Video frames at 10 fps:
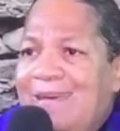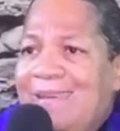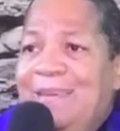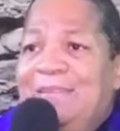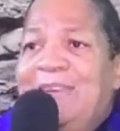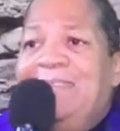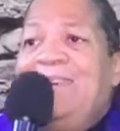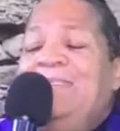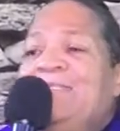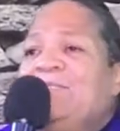It's that
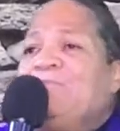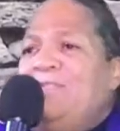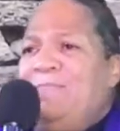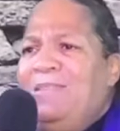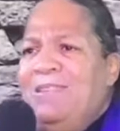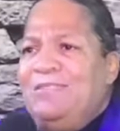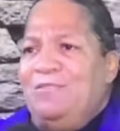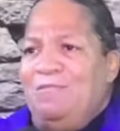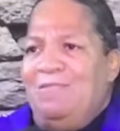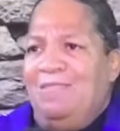they just want to bless you.
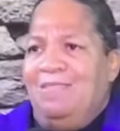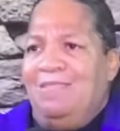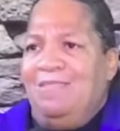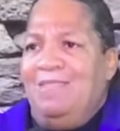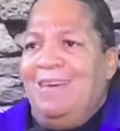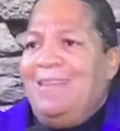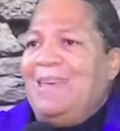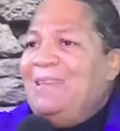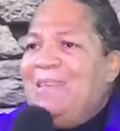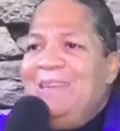
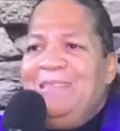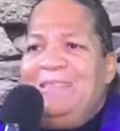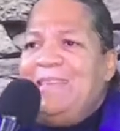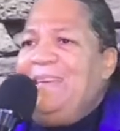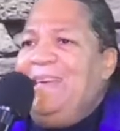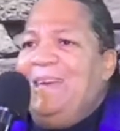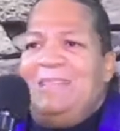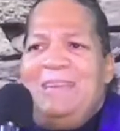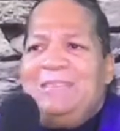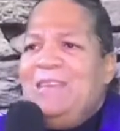They, they, they,
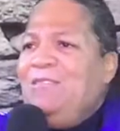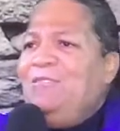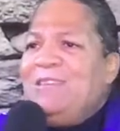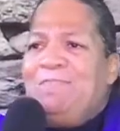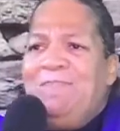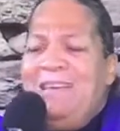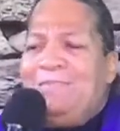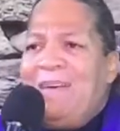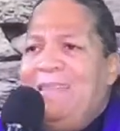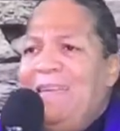they saying, you just bless
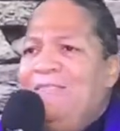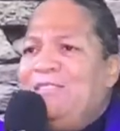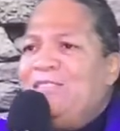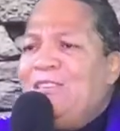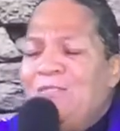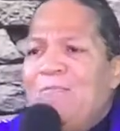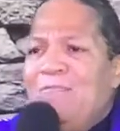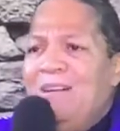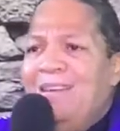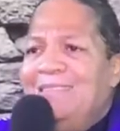my life so
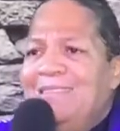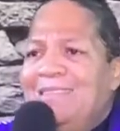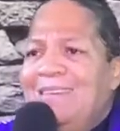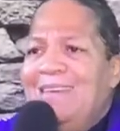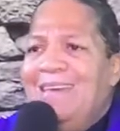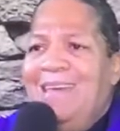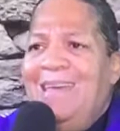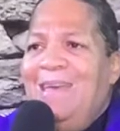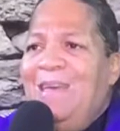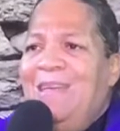much. And,
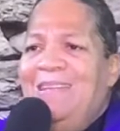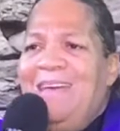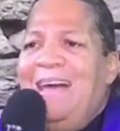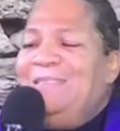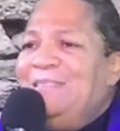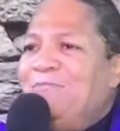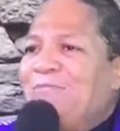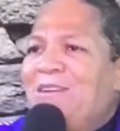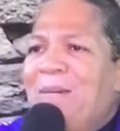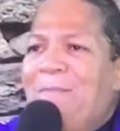and, and I just
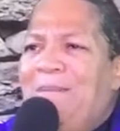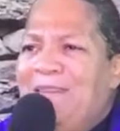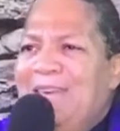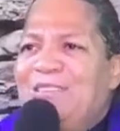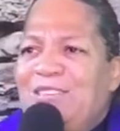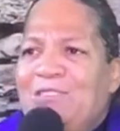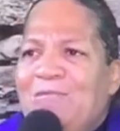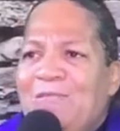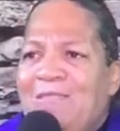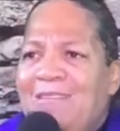want to bless you.
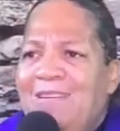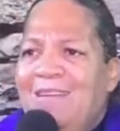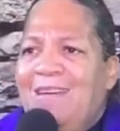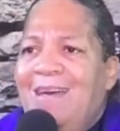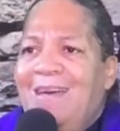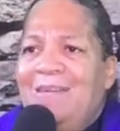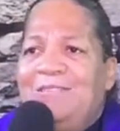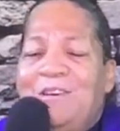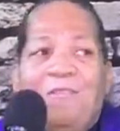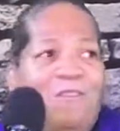
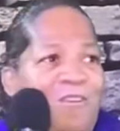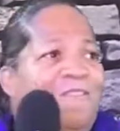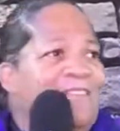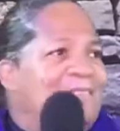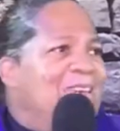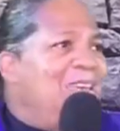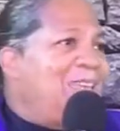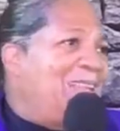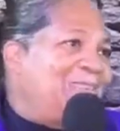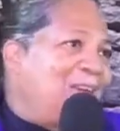So you receive
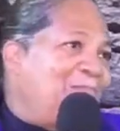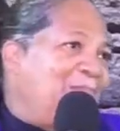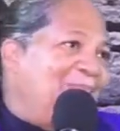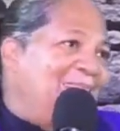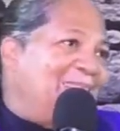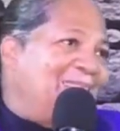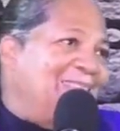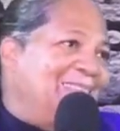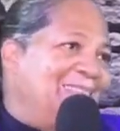that type of blessing.